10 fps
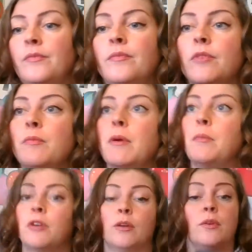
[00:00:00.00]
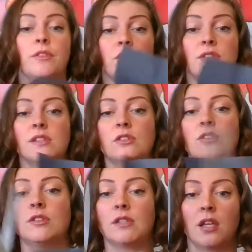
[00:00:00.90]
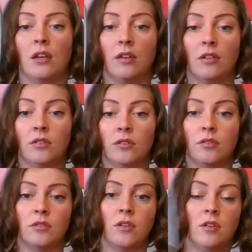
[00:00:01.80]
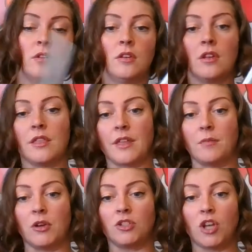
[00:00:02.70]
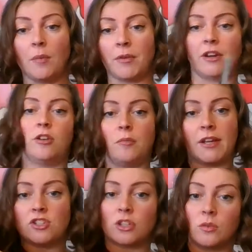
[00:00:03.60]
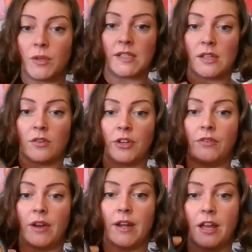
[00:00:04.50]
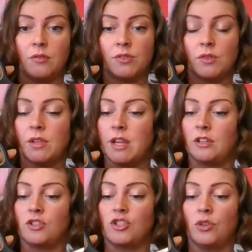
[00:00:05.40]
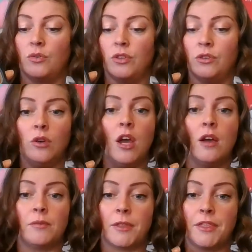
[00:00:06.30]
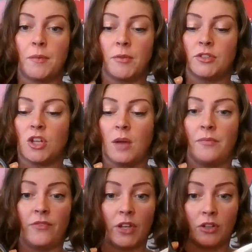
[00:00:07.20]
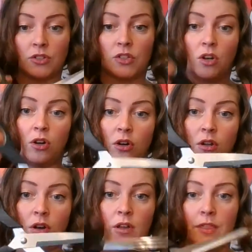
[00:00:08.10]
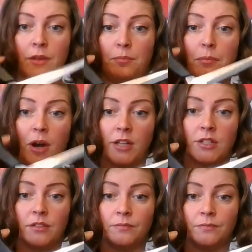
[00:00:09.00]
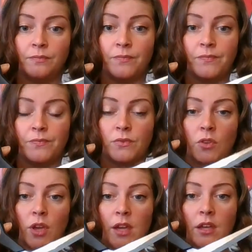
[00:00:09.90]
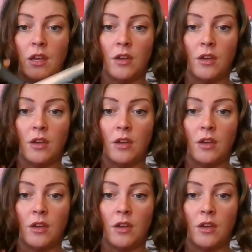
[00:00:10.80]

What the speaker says: Remembering with our scissors, thumb on top, and I know my chicken wings out here right now so that I can show you, but thumb on top, fingers all on the bottom, okay?